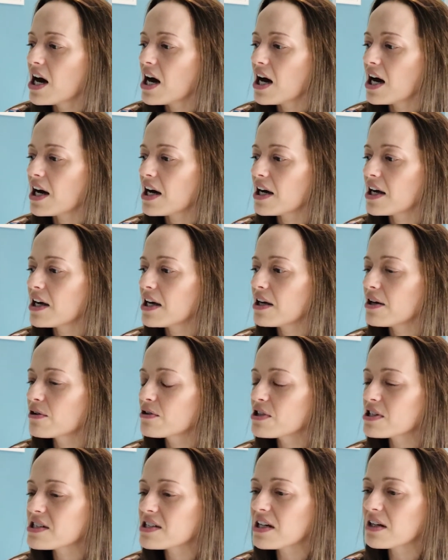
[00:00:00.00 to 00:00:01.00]
I
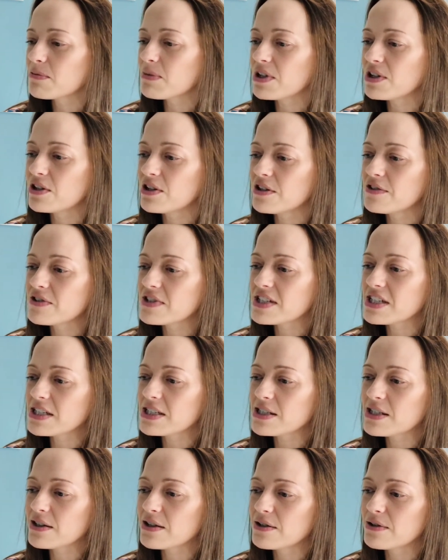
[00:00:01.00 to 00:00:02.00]
understand my nervous
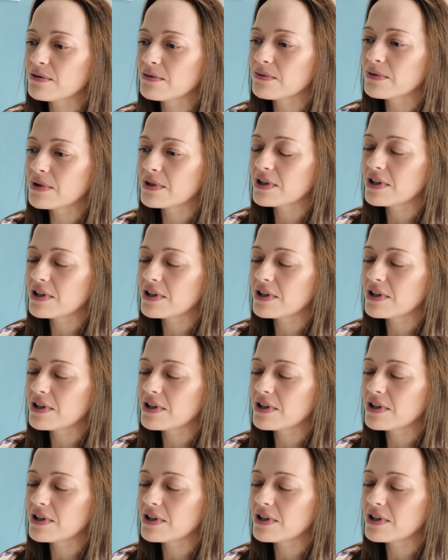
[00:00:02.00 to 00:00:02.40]
system